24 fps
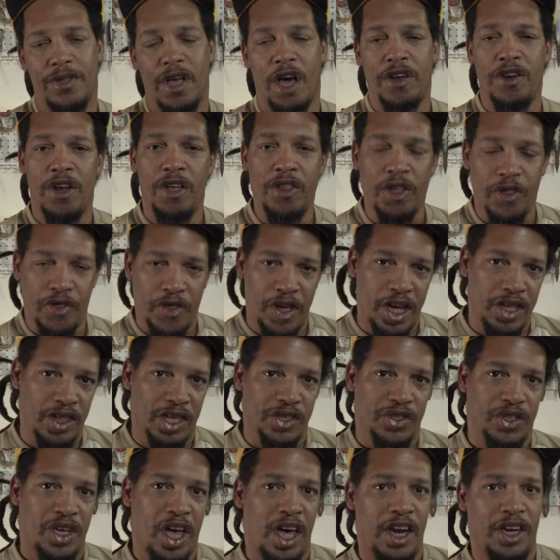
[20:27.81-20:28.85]
Another thing
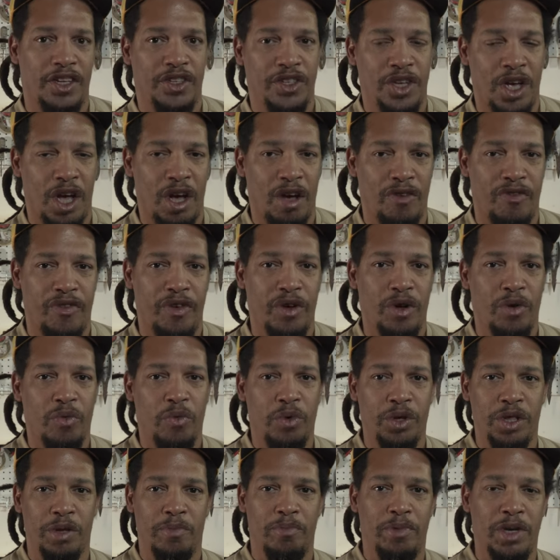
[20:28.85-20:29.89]
that's kind of tough
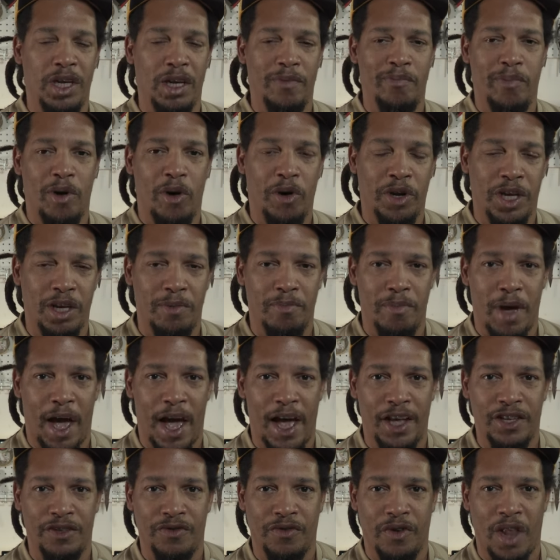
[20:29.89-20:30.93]
with a big bulky
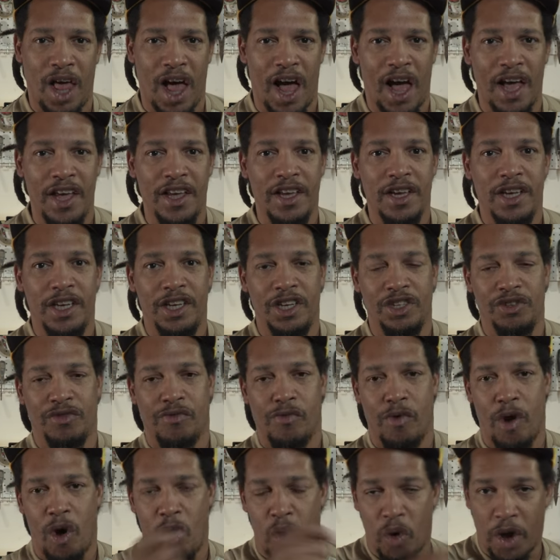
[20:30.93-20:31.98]
bass fly is
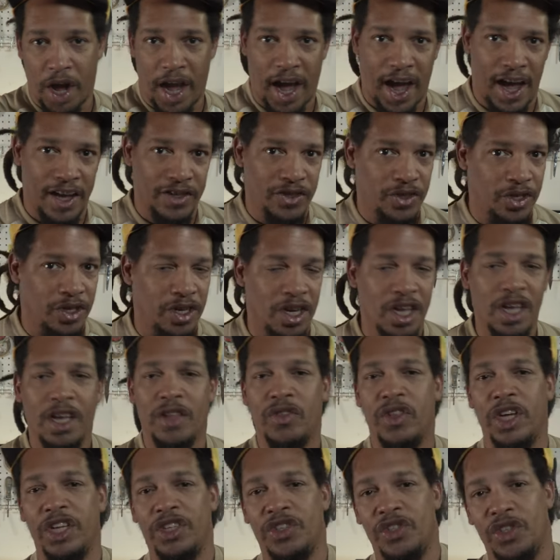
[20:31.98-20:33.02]
roll casting.
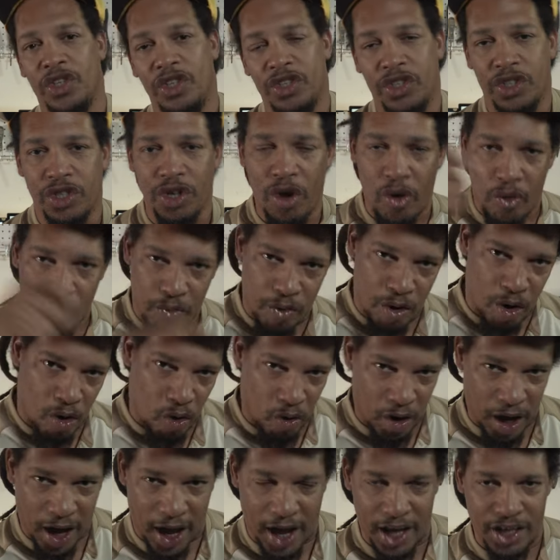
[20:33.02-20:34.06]
They just don't
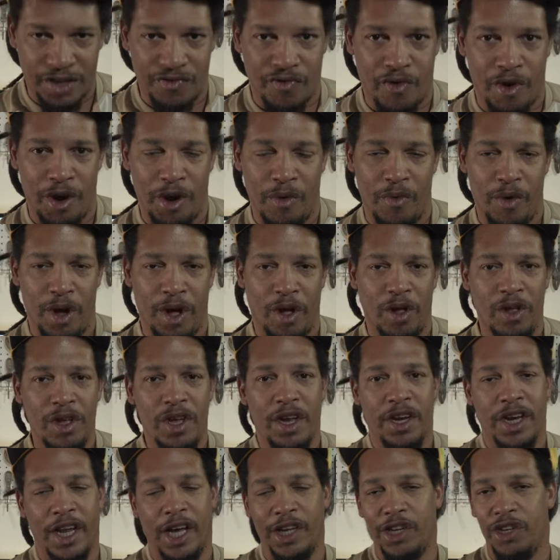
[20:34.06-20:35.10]
roll cast very well.
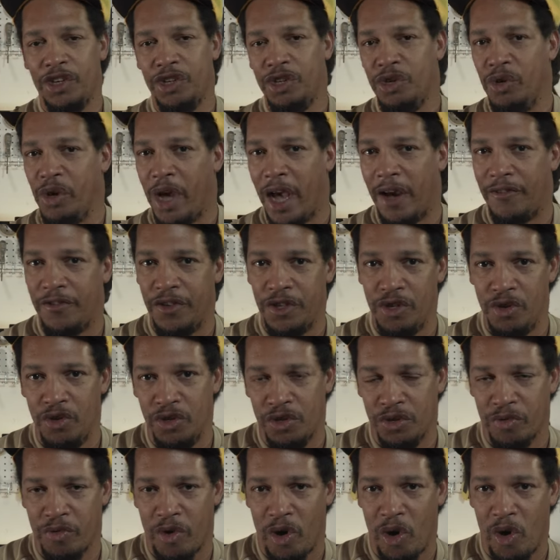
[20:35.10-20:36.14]
Now you do have to
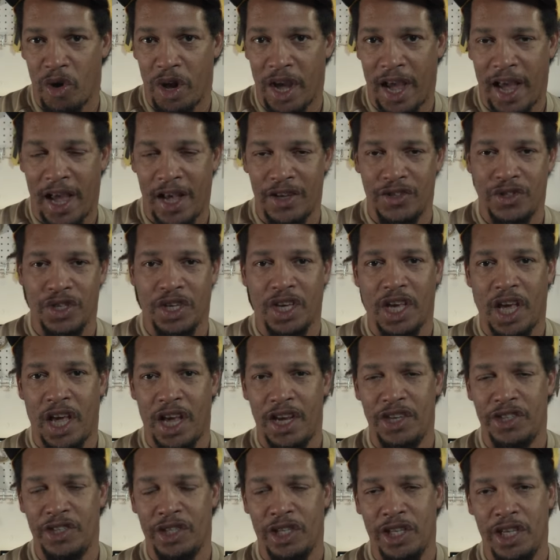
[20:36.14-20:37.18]
use the roll cast
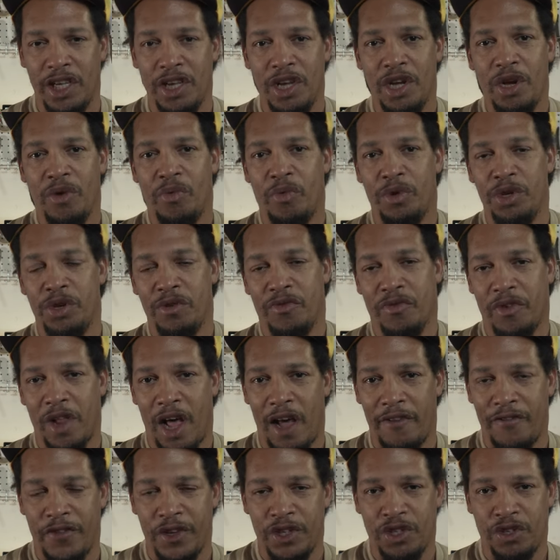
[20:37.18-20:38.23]
occasionally when you're
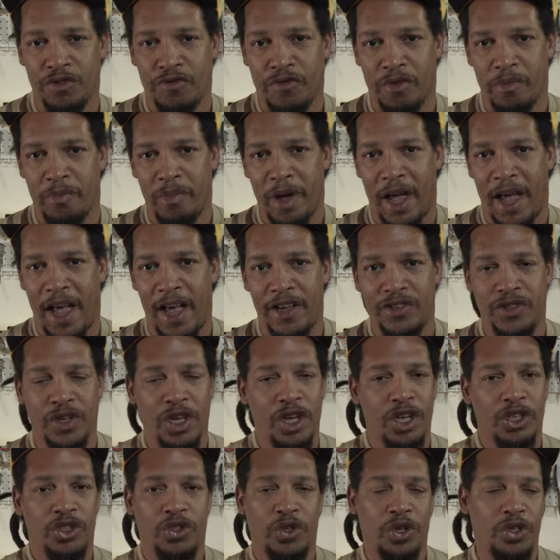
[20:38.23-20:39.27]
fly fishing for bass,
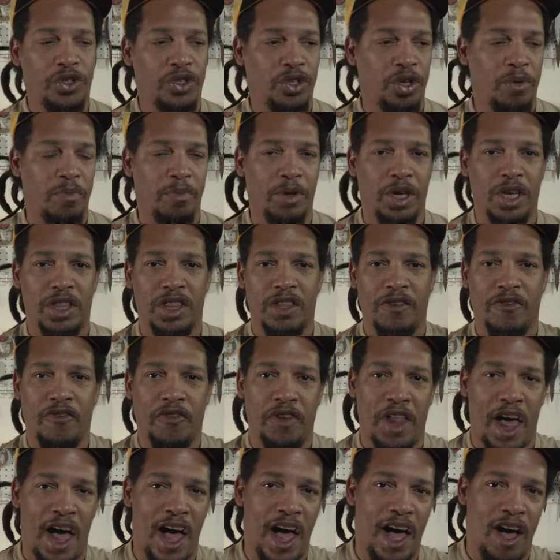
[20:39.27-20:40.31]
just to get the
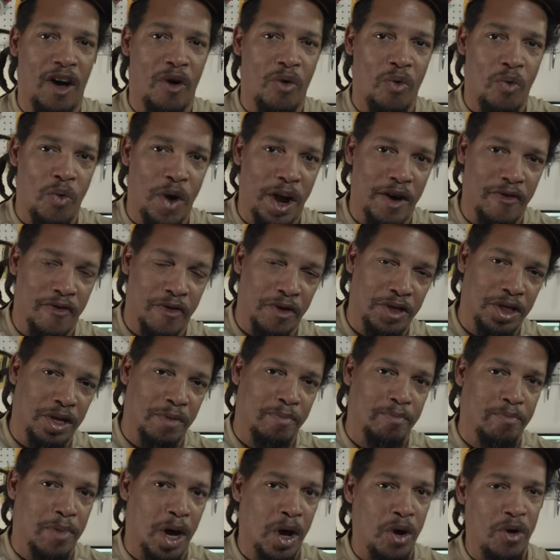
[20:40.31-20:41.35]
fly away from the
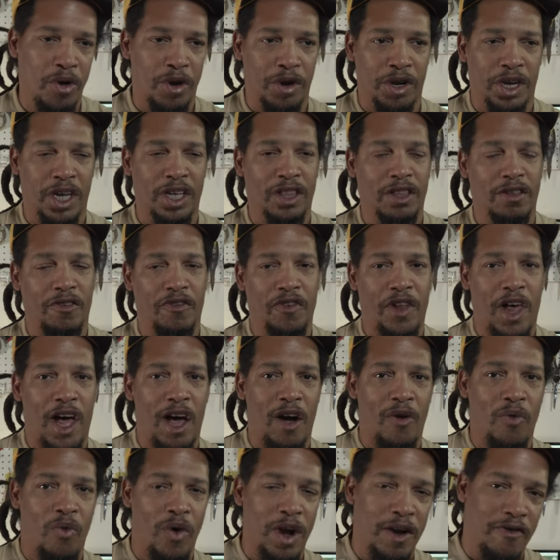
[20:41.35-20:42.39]
boat or get the fly
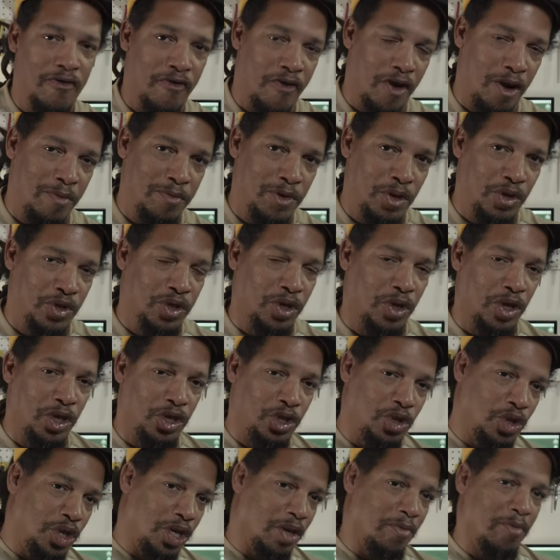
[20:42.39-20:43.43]
away from you so
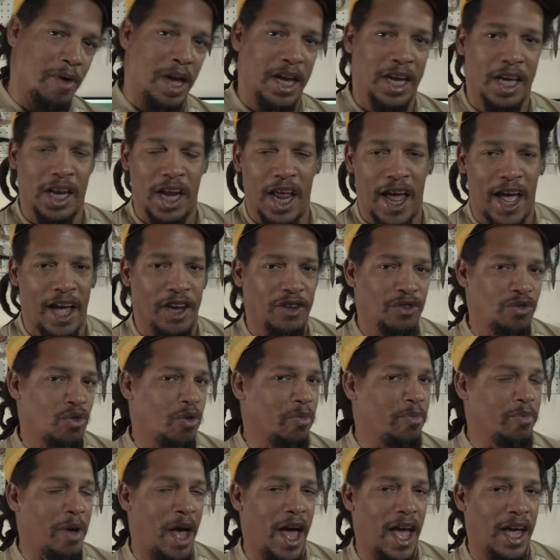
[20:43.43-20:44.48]
that you can make an
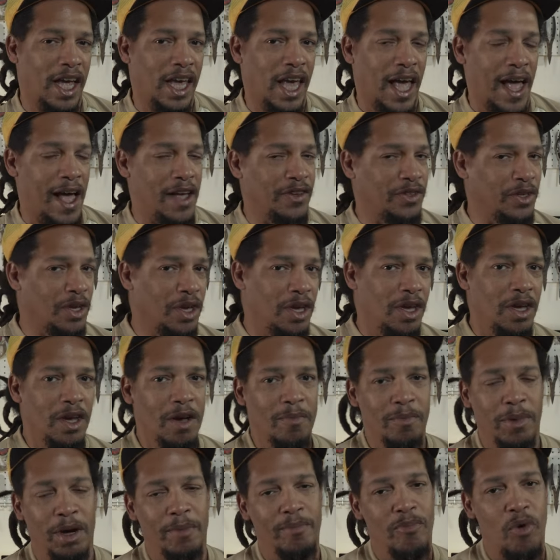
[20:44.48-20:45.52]
actual back cast.
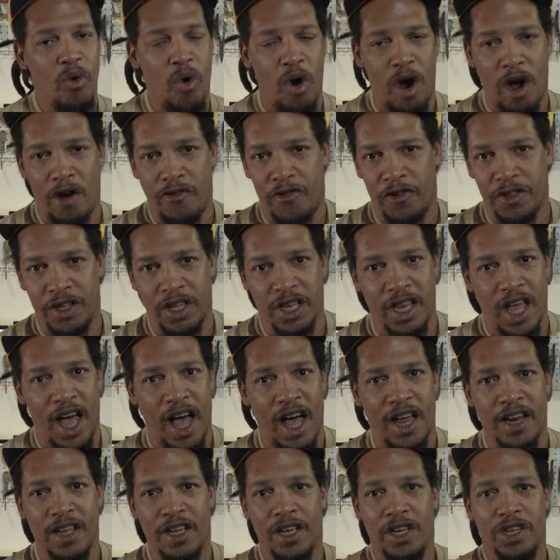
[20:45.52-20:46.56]
But more often than
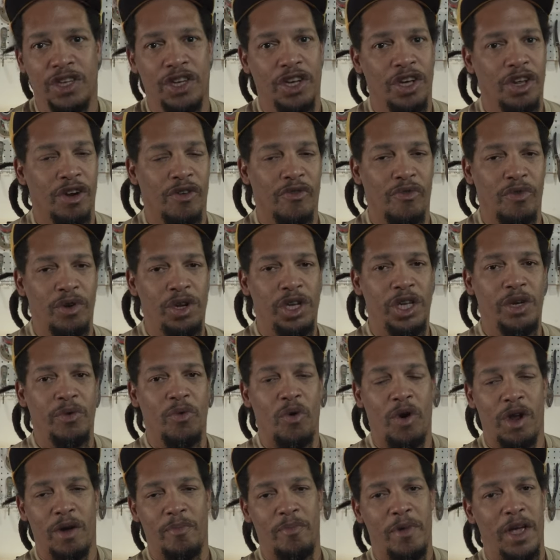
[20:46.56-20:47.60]
not, you're gonna really
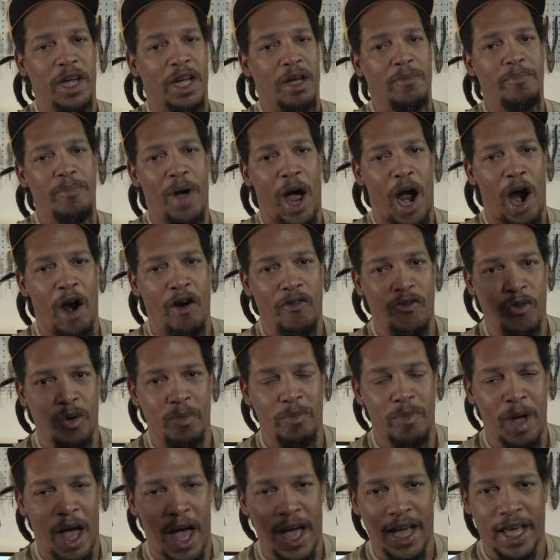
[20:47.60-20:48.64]
wanna make a powerful
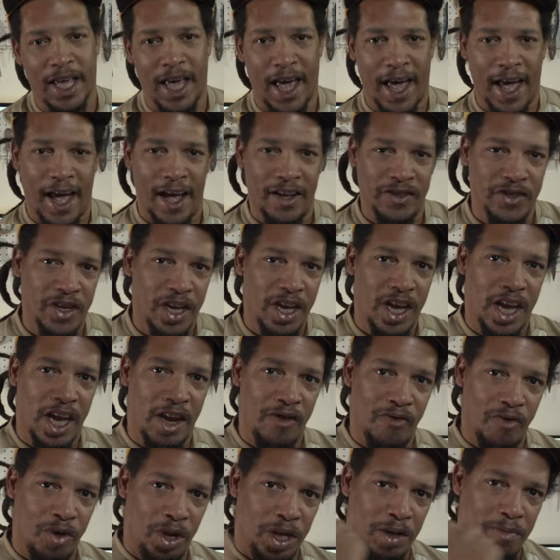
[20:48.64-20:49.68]
back cast
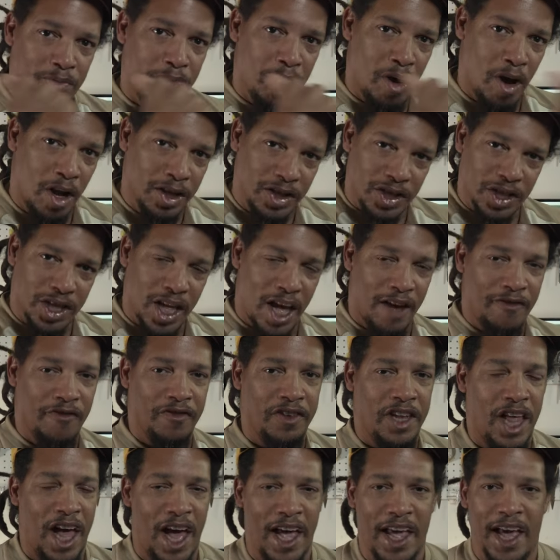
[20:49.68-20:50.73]
and really punch
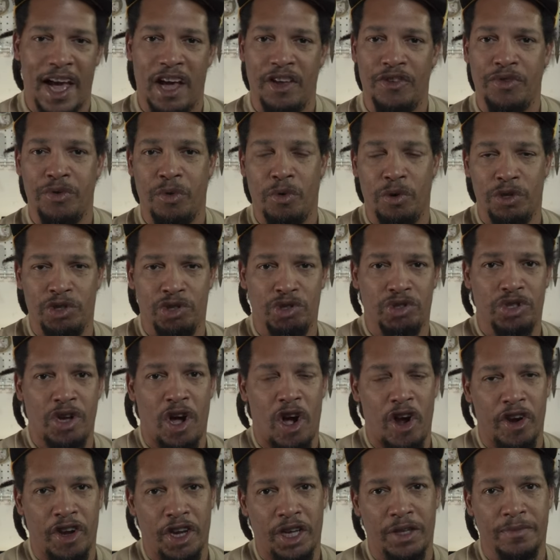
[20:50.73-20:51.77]
that fly out towards your
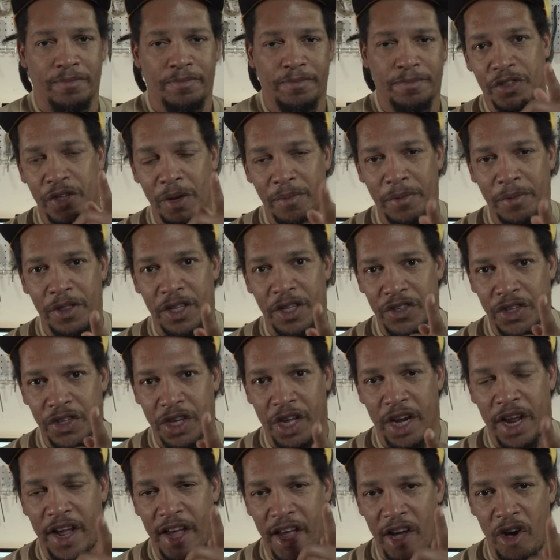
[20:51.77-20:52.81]
target. Something that's
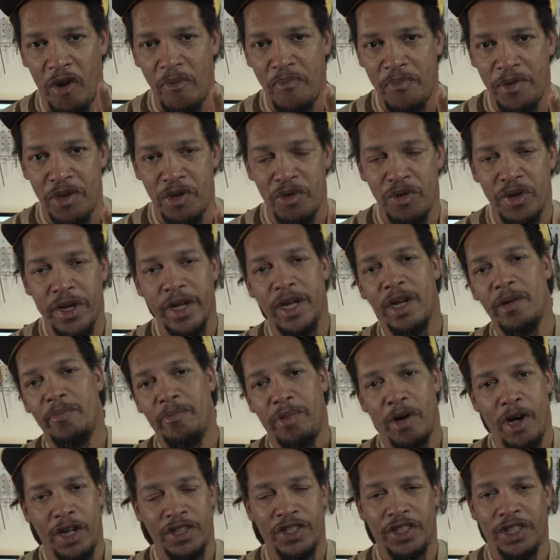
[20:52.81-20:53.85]
gonna help you
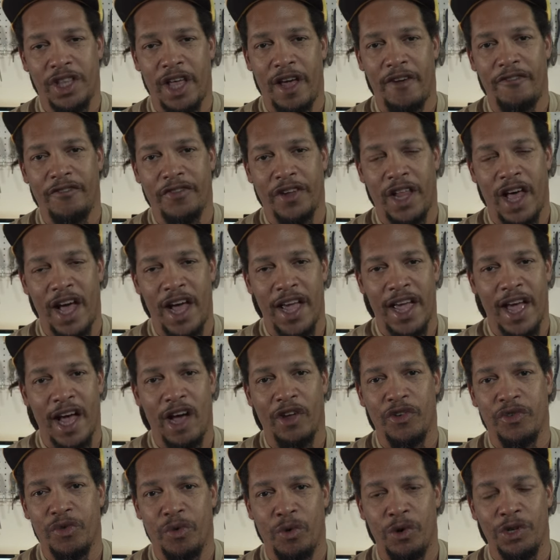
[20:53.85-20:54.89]
punch that fly
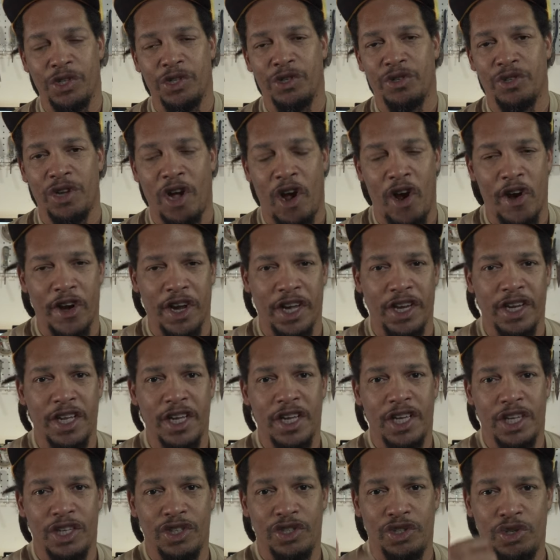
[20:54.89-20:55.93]
out towards your target
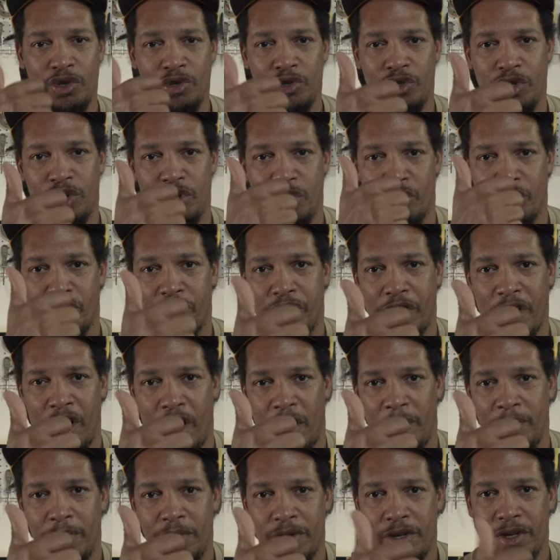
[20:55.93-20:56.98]
is using your
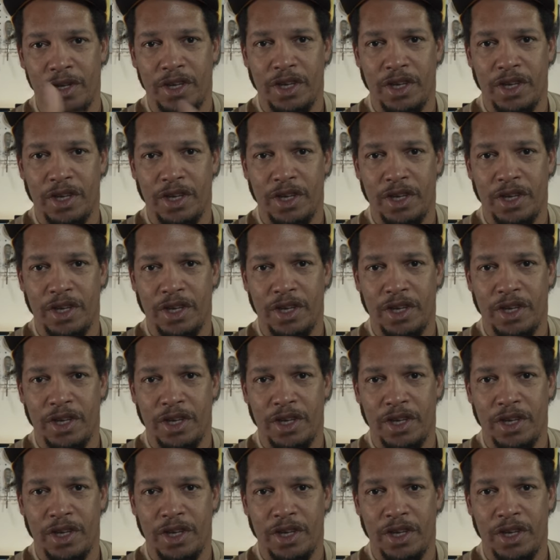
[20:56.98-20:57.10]
thumb.